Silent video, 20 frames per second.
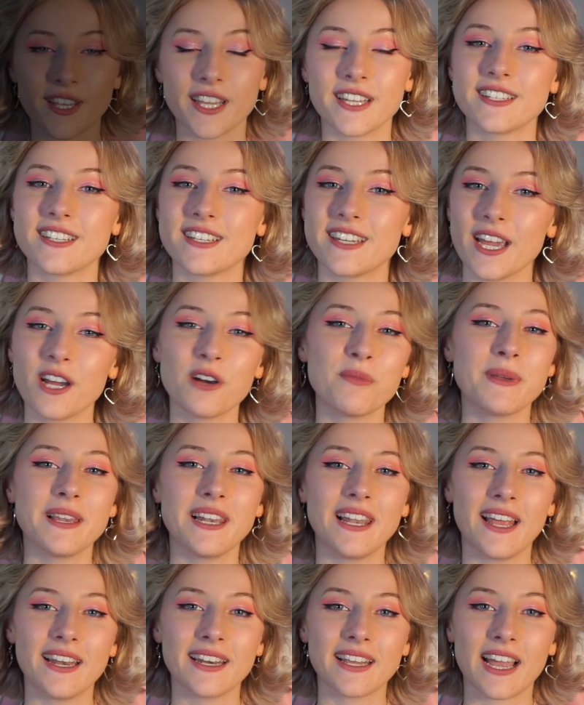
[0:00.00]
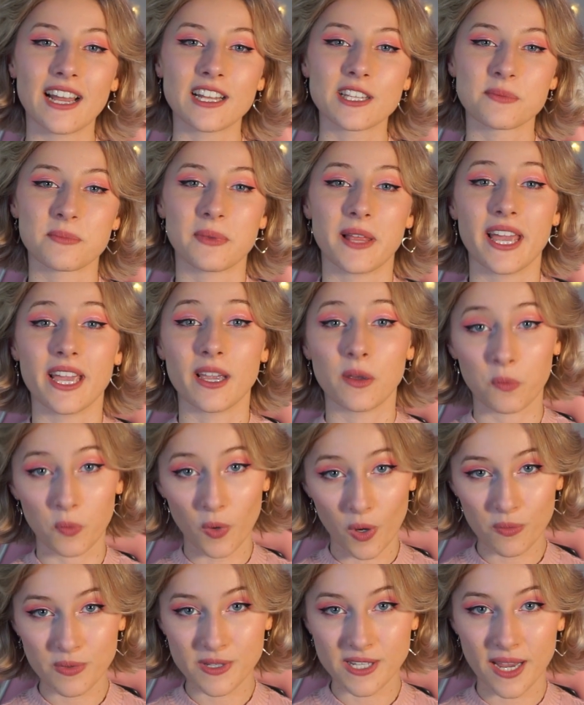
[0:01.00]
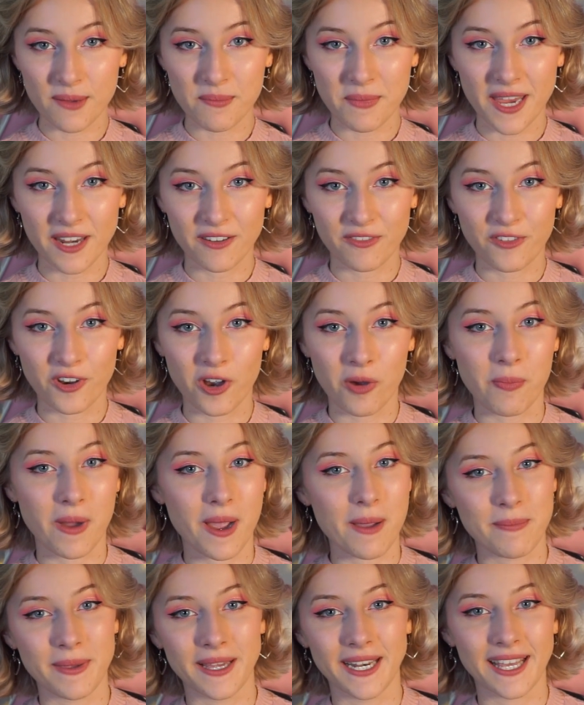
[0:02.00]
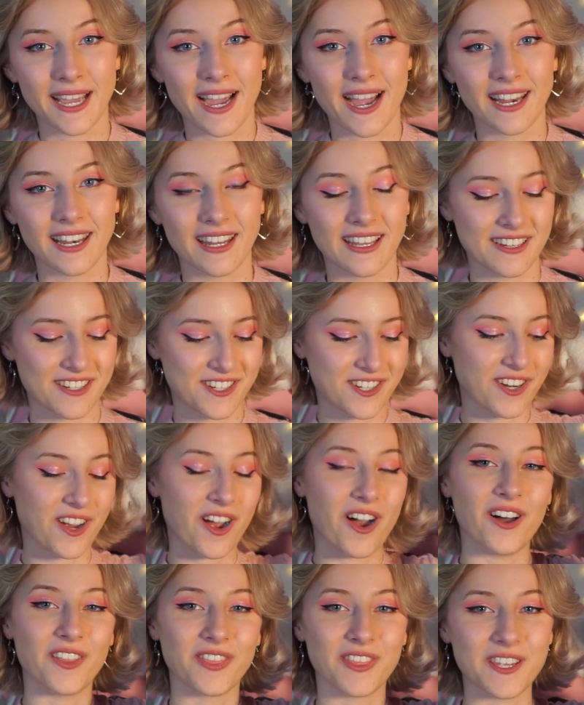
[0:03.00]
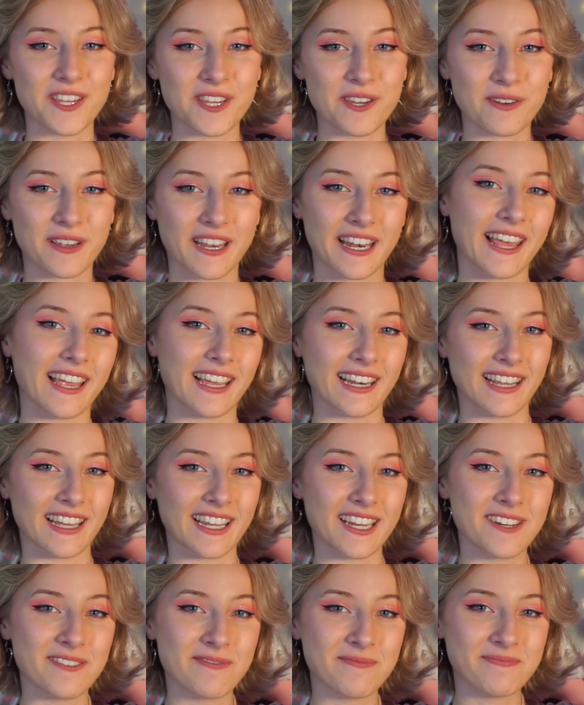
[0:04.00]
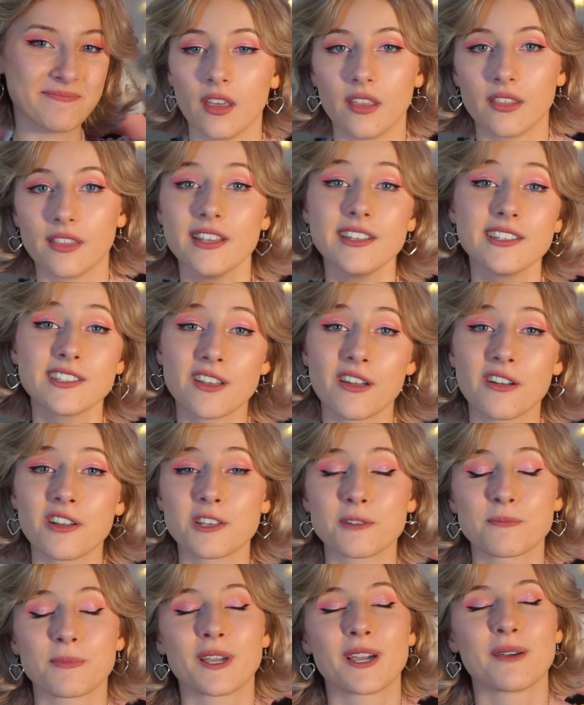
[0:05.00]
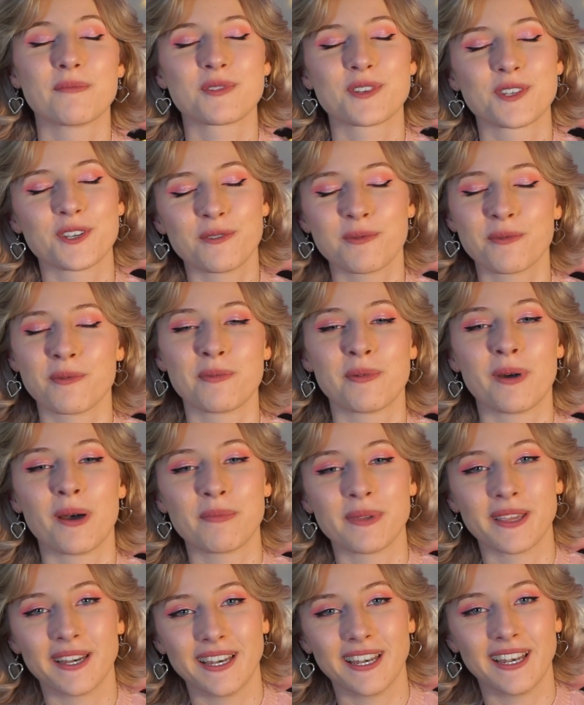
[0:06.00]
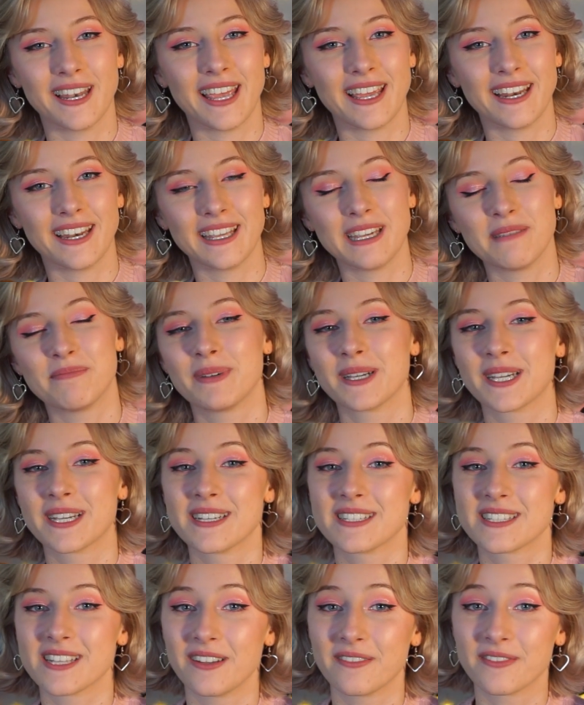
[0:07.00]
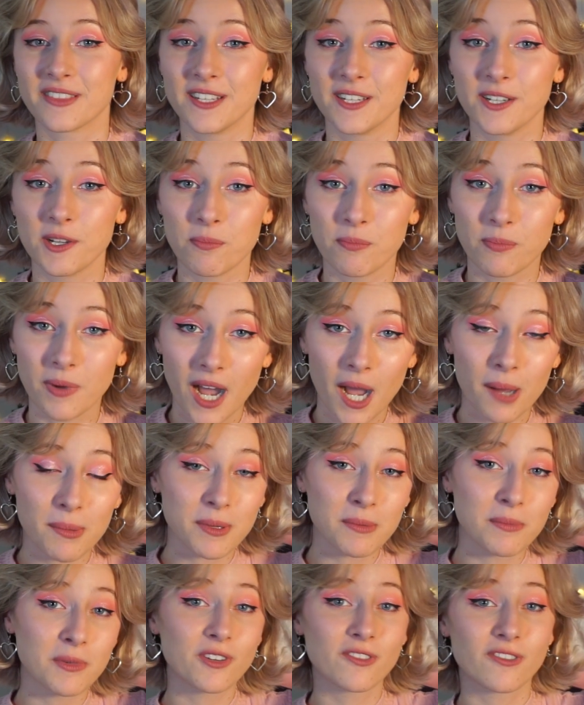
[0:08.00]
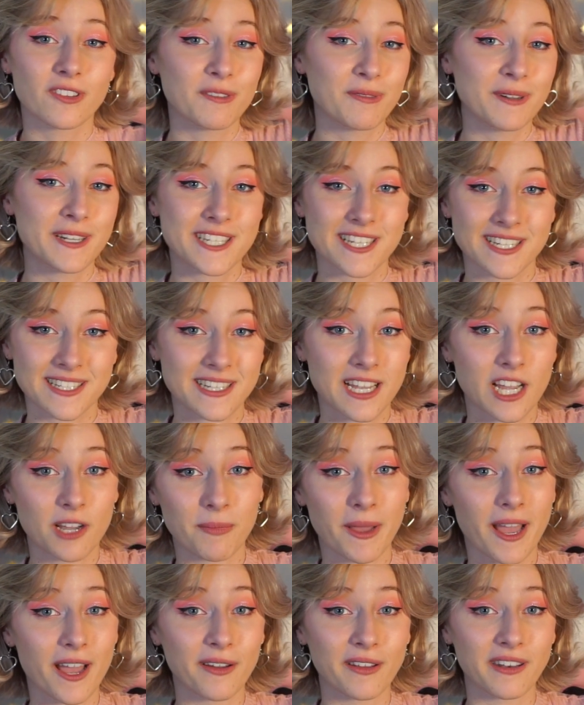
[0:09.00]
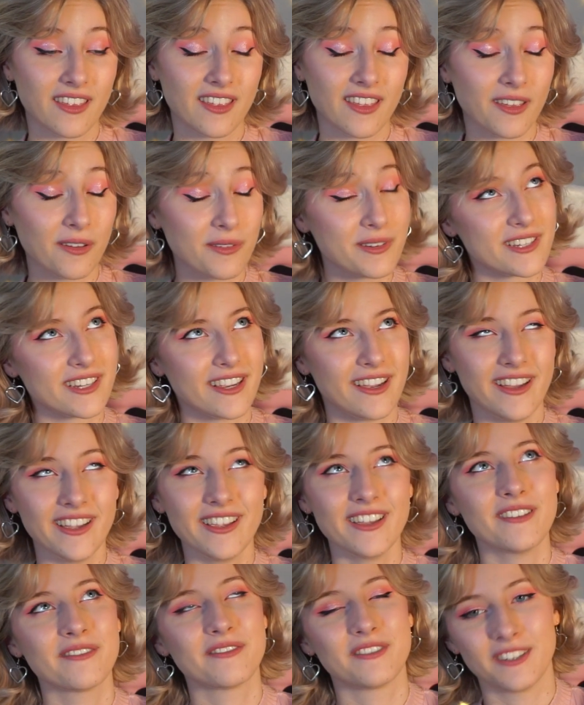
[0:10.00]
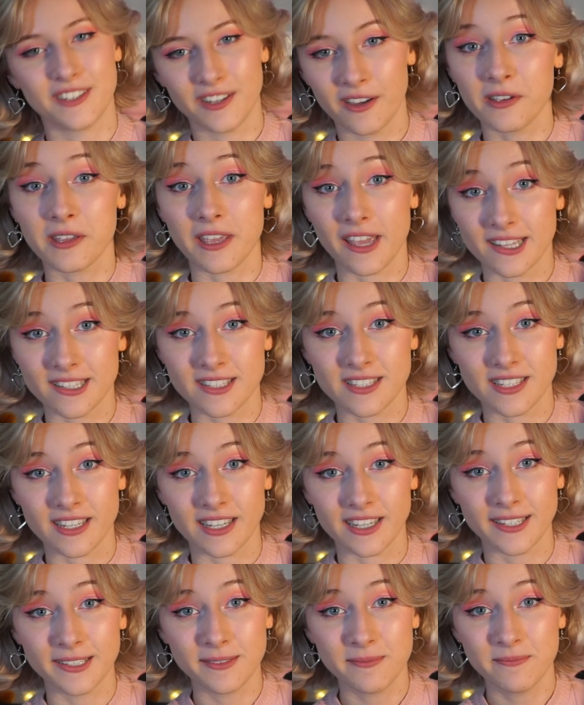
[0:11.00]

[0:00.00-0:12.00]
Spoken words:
Today we'll be learning how to play What Was I Made For by Billie Eilish on the ukulele. This song has become super popular lately because of the new Barbie movie which has come out, which I have not yet seen,